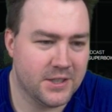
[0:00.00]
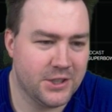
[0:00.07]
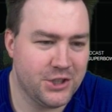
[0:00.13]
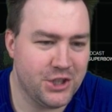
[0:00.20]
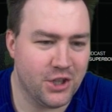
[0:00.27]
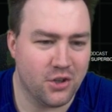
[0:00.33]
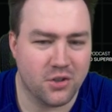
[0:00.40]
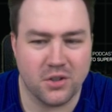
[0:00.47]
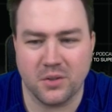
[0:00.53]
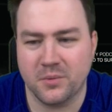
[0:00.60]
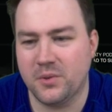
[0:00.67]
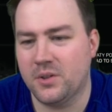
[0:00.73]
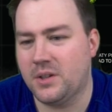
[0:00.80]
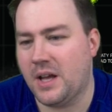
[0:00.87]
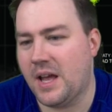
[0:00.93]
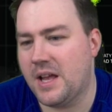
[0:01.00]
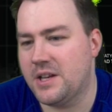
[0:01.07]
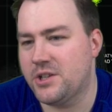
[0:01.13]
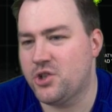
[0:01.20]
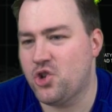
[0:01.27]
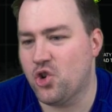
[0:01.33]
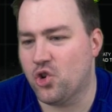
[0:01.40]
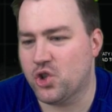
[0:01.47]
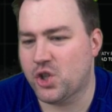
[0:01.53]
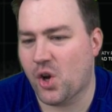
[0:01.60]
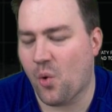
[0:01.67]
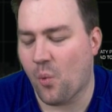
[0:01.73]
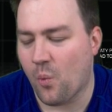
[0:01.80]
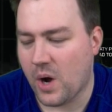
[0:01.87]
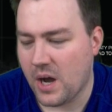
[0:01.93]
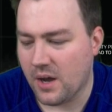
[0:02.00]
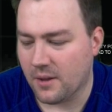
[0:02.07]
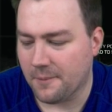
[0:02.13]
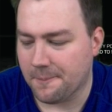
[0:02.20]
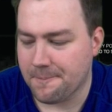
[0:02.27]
Chig Okonkwo and Josh Weil.